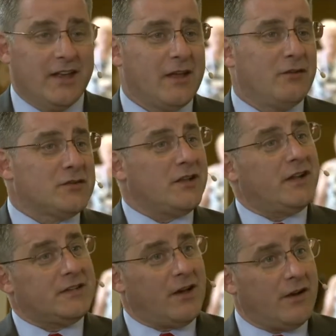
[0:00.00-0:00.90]
And there's a
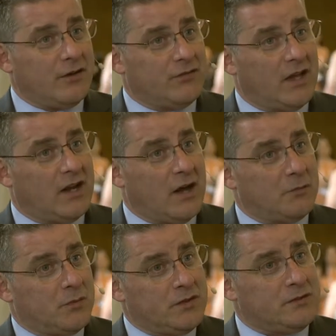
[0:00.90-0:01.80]
lot of talk of data
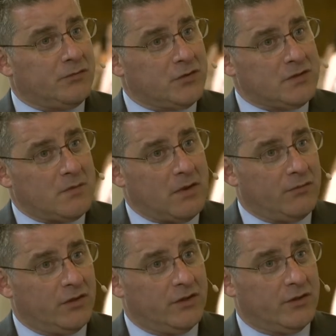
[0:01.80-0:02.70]
ops, but this is the first time
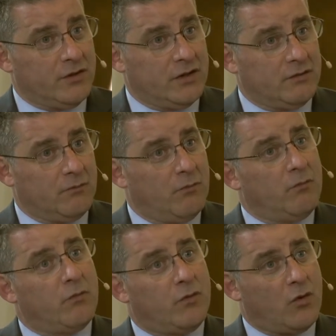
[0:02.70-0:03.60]
I've really heard it
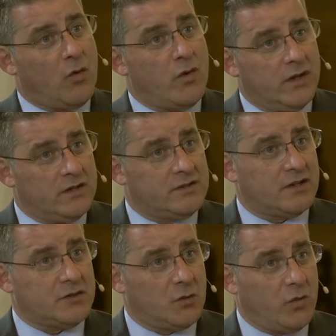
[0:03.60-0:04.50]
coined in
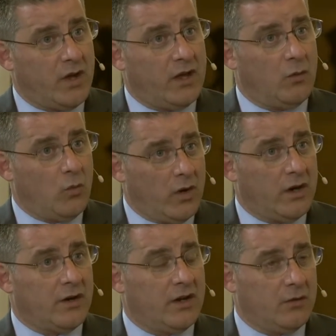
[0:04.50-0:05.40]
such a way
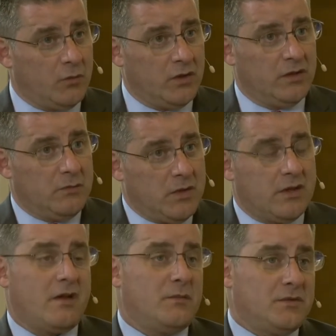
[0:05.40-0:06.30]
where it really
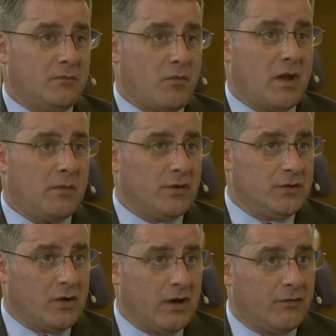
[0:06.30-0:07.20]
becomes the primary
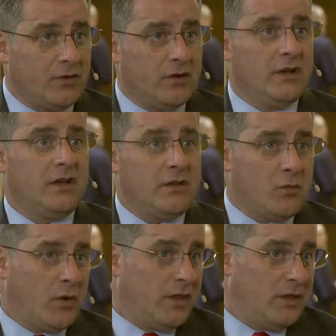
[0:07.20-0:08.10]
driver in
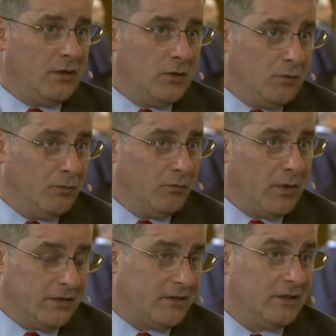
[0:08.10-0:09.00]
the way that you
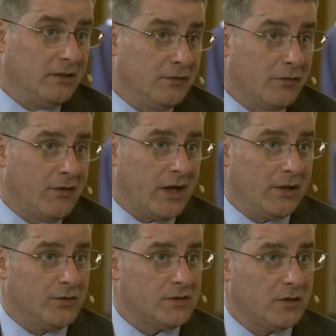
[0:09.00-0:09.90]
basically deliver
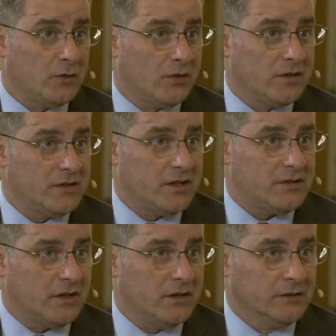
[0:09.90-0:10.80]
value inside your
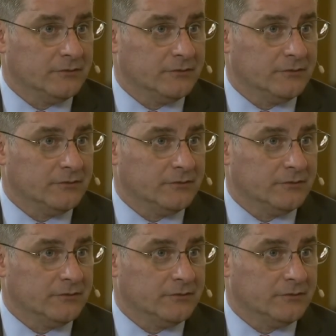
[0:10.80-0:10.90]
organization.